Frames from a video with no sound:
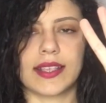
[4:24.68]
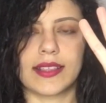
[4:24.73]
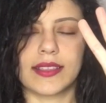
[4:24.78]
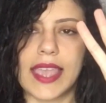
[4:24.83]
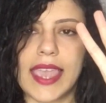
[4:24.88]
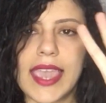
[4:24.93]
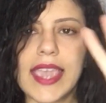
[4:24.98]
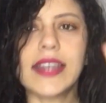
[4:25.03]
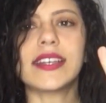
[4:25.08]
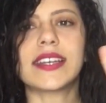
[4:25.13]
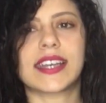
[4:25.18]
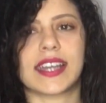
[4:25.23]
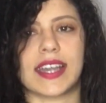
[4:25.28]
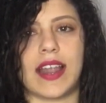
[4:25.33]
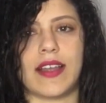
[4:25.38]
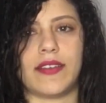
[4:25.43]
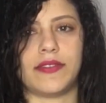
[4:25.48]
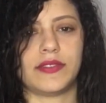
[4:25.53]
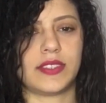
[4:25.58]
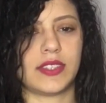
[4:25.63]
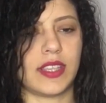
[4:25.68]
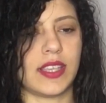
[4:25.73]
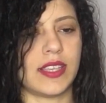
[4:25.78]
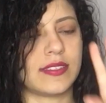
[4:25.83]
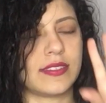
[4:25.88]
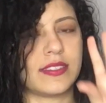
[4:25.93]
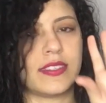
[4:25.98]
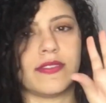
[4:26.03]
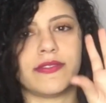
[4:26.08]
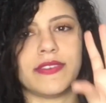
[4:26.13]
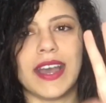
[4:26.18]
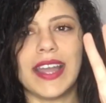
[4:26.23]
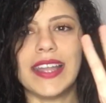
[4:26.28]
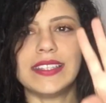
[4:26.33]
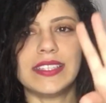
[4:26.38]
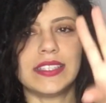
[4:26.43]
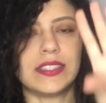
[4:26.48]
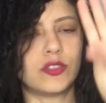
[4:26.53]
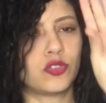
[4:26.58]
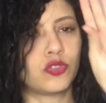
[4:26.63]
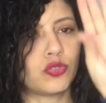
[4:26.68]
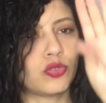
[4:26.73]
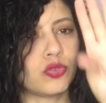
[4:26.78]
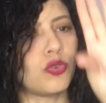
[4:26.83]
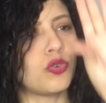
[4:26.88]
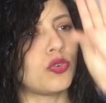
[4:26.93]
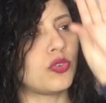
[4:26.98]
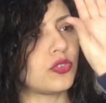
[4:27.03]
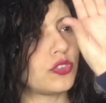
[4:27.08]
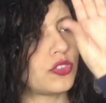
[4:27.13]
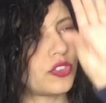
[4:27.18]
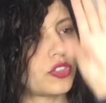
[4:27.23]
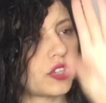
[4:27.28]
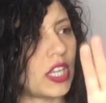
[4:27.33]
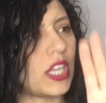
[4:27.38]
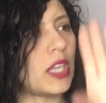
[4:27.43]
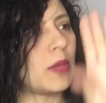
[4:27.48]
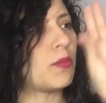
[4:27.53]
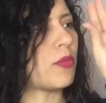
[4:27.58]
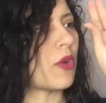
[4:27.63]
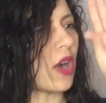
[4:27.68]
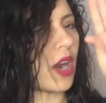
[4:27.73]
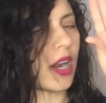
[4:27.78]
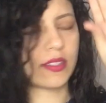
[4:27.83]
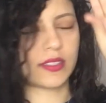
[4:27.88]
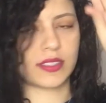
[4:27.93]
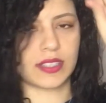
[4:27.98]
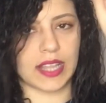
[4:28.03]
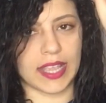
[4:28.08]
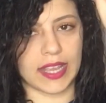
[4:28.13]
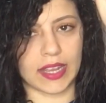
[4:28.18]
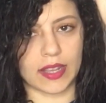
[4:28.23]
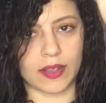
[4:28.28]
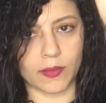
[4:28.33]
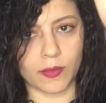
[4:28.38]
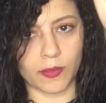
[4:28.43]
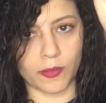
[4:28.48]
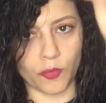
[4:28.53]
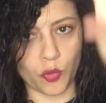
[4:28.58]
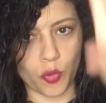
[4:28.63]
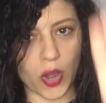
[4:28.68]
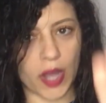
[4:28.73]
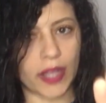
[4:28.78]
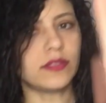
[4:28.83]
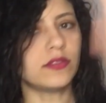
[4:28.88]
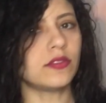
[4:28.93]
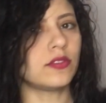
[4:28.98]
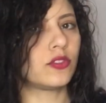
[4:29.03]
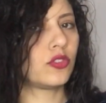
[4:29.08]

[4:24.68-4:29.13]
aircraft is divided to 3 parts, like 1,